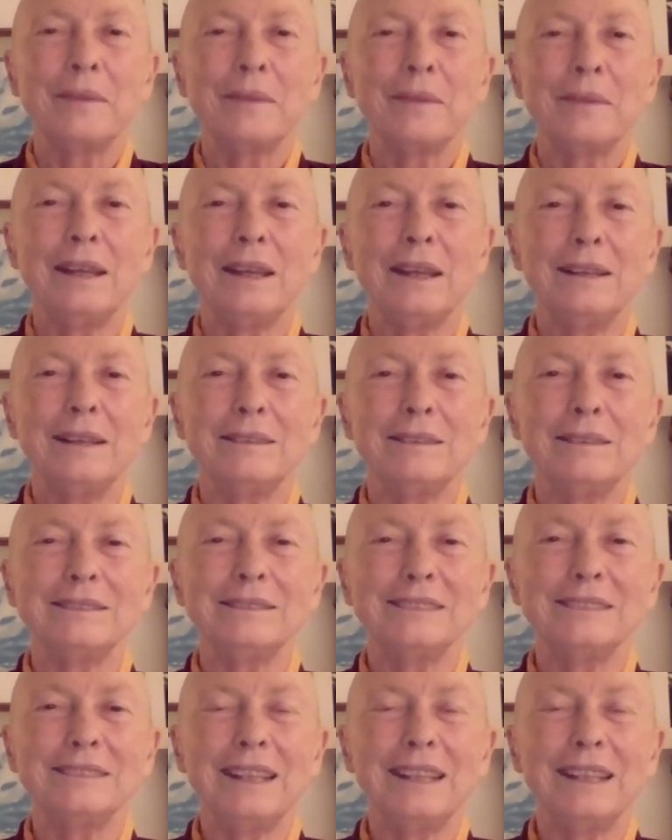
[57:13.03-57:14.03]
Yeah,
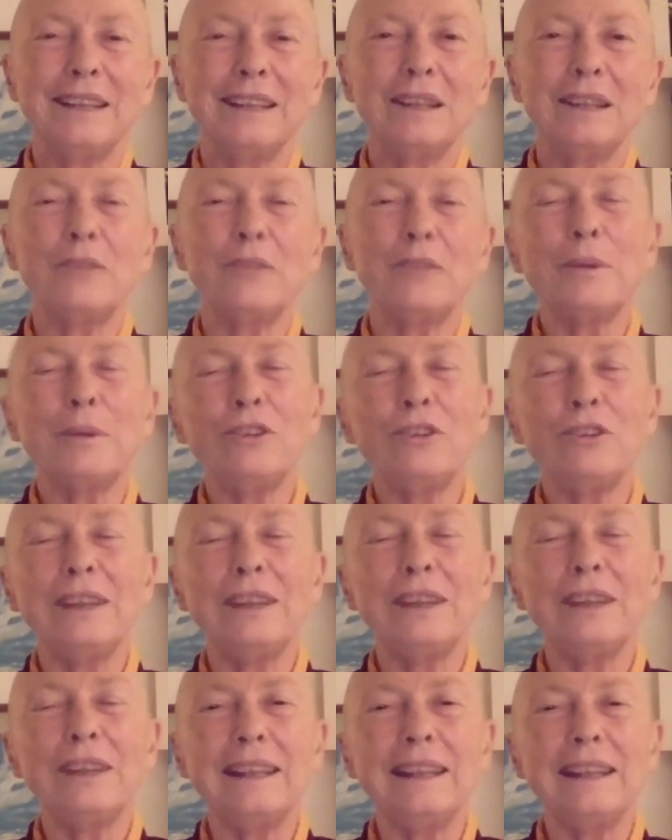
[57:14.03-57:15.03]
that especially
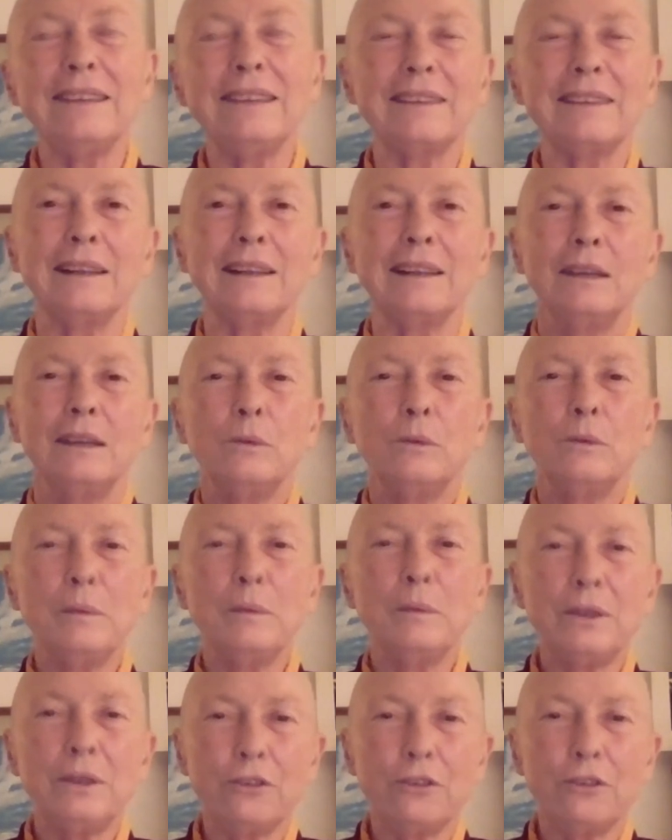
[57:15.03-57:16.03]
things like
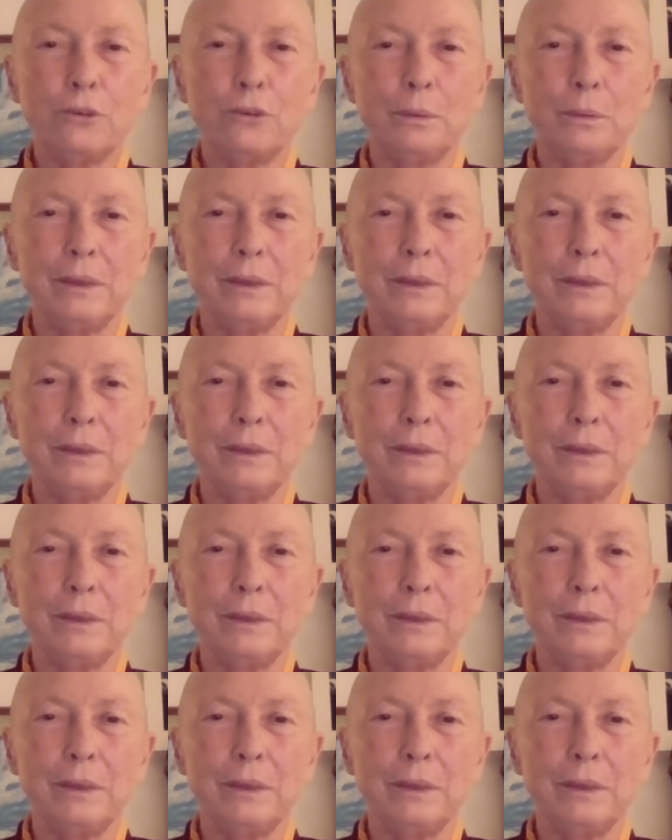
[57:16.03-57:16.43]
women are stupid,